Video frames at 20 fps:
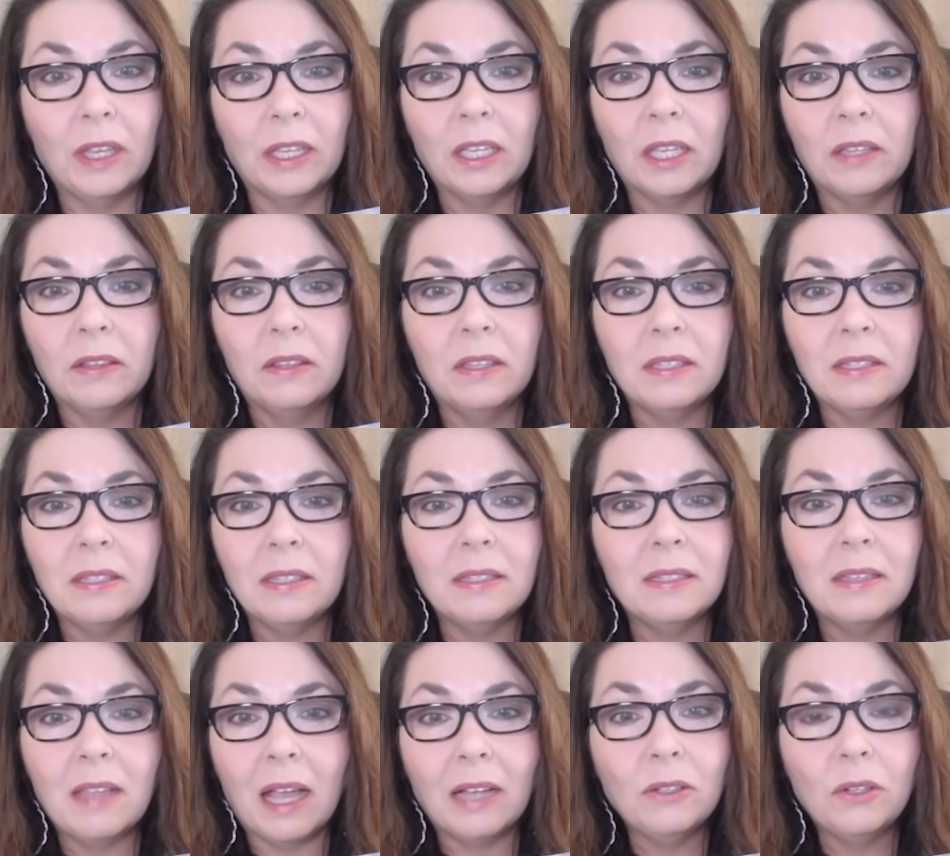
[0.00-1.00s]
Like, this
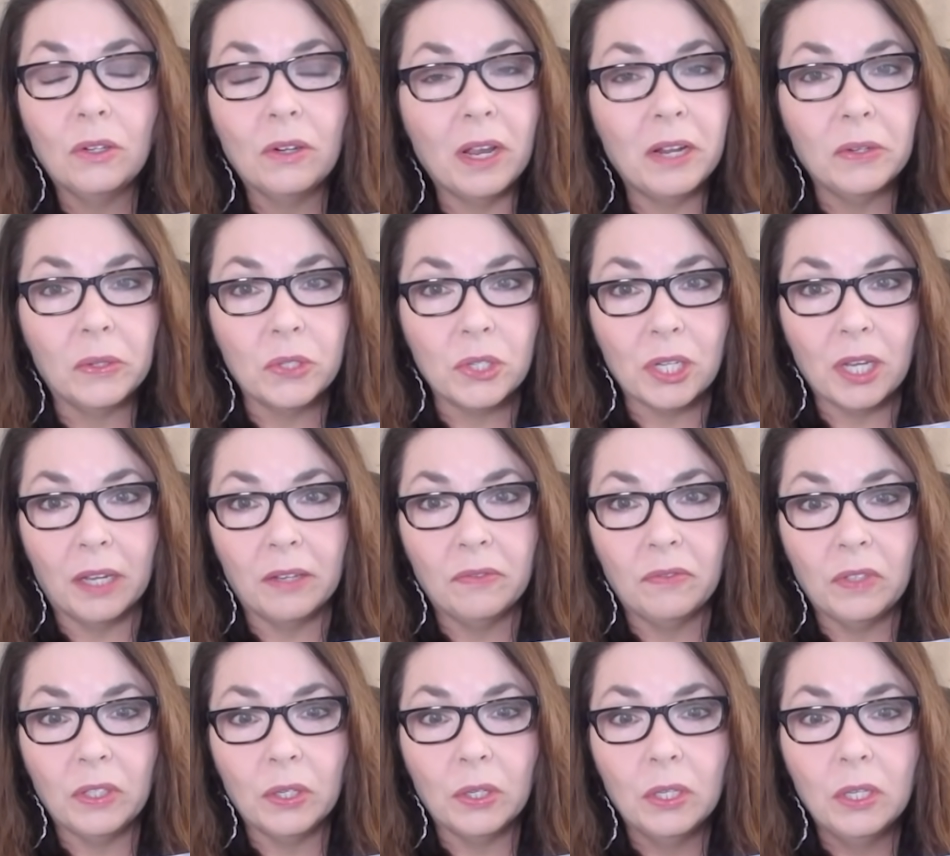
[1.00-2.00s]
is not your energy, I
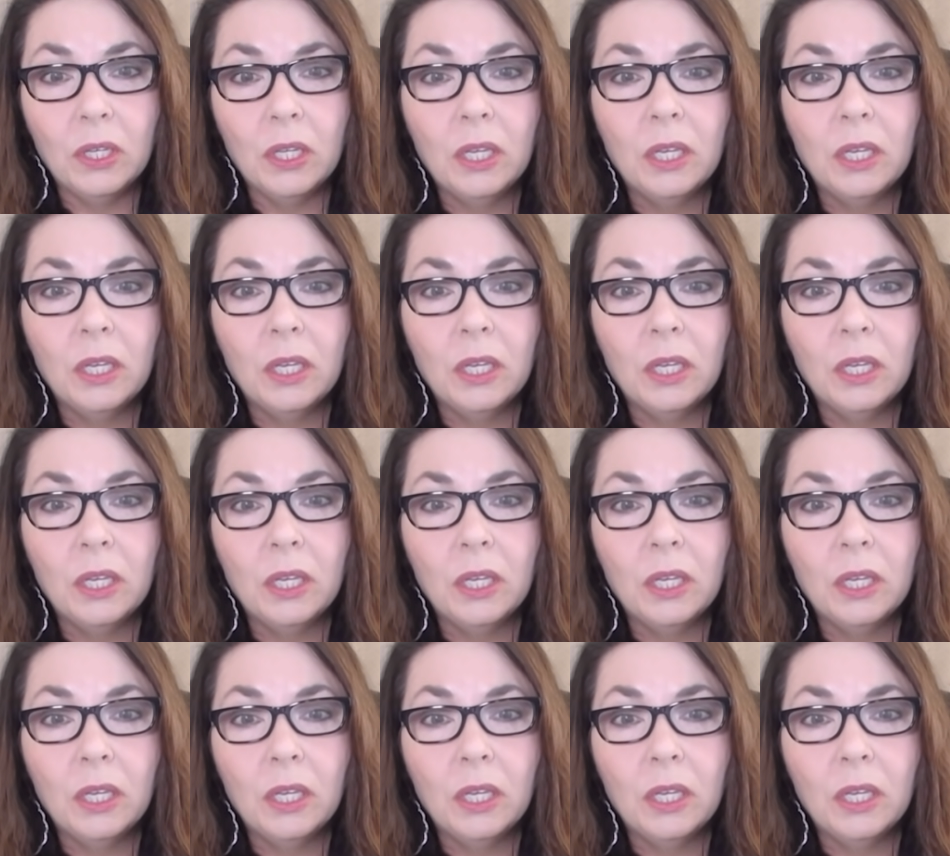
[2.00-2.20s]
feel.